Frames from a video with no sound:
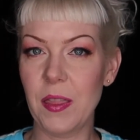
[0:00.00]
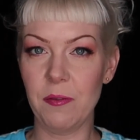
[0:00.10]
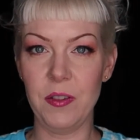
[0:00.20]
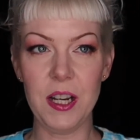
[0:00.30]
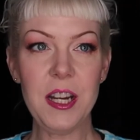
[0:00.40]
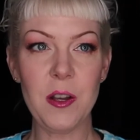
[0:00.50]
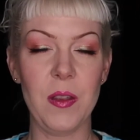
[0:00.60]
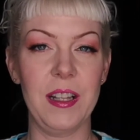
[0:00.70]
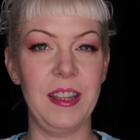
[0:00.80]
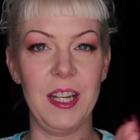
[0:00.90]
the video
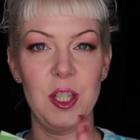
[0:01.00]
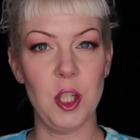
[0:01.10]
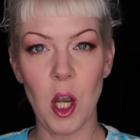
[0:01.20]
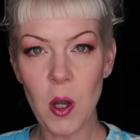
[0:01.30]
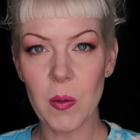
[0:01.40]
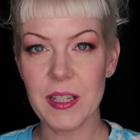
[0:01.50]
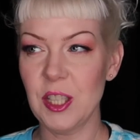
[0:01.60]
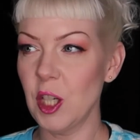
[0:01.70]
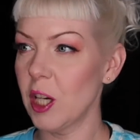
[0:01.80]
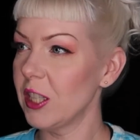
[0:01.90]
that they show is
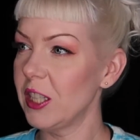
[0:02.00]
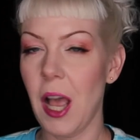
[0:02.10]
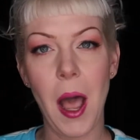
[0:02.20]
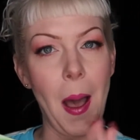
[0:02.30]
just